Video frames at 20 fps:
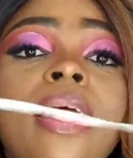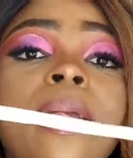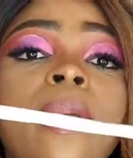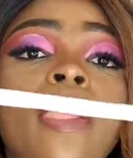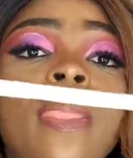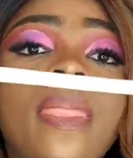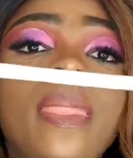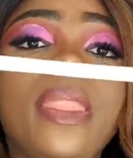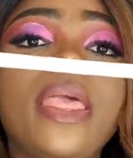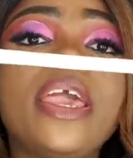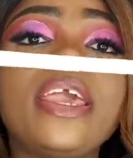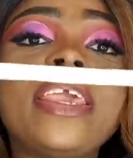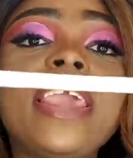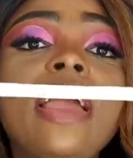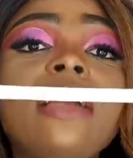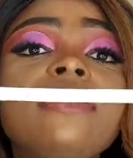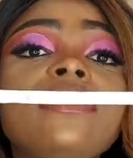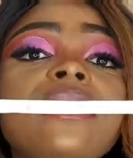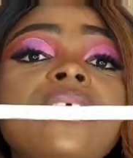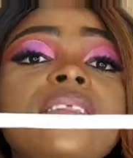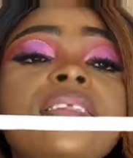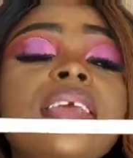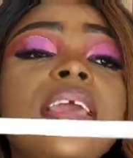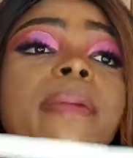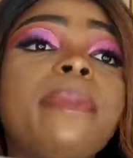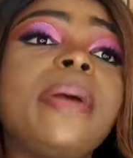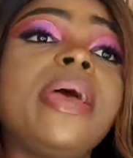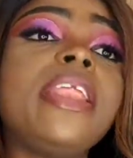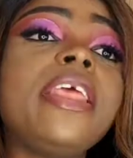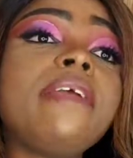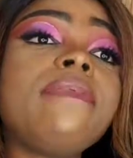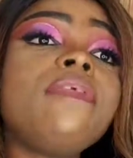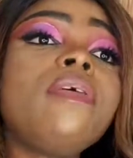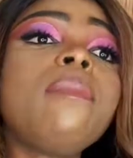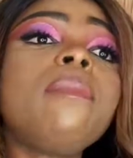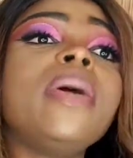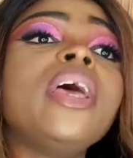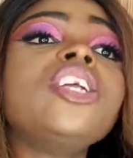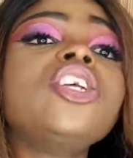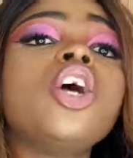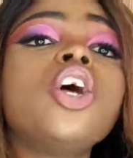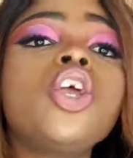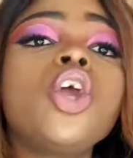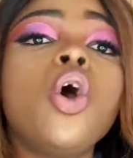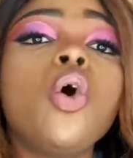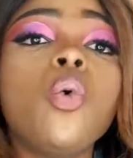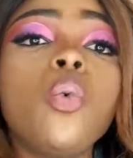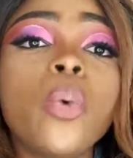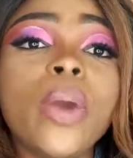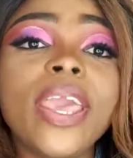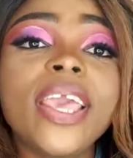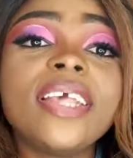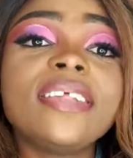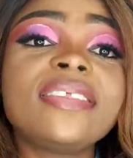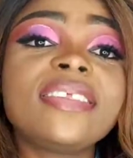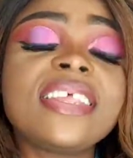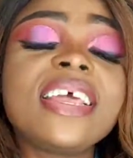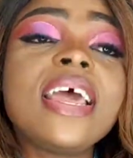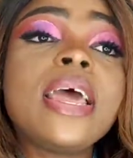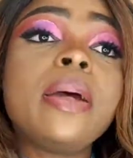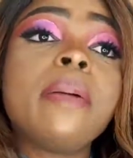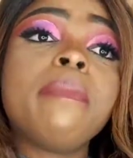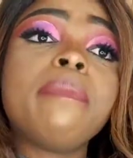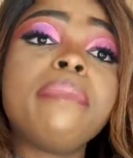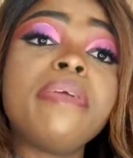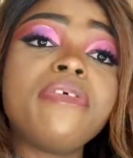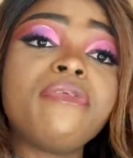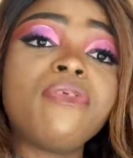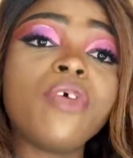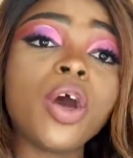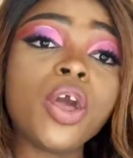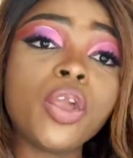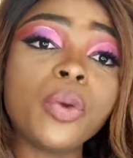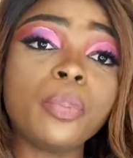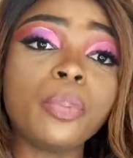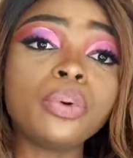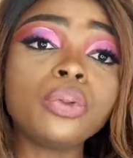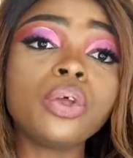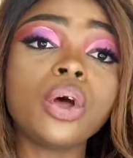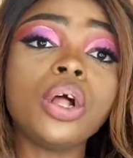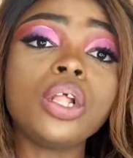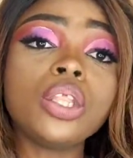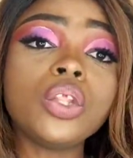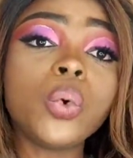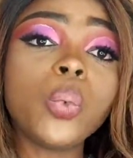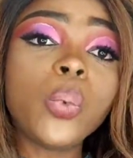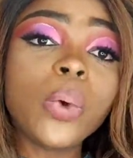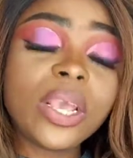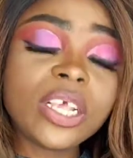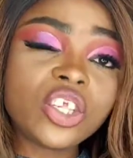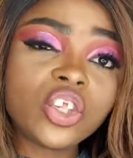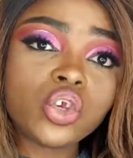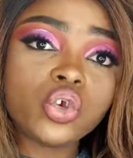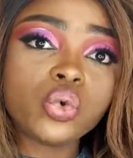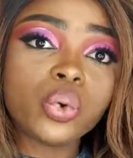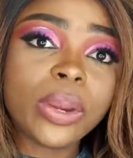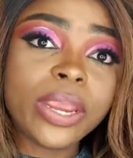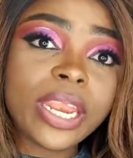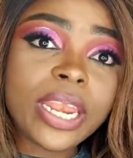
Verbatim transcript: here is a tape, and if you measure your waist before you put on the waist trainer,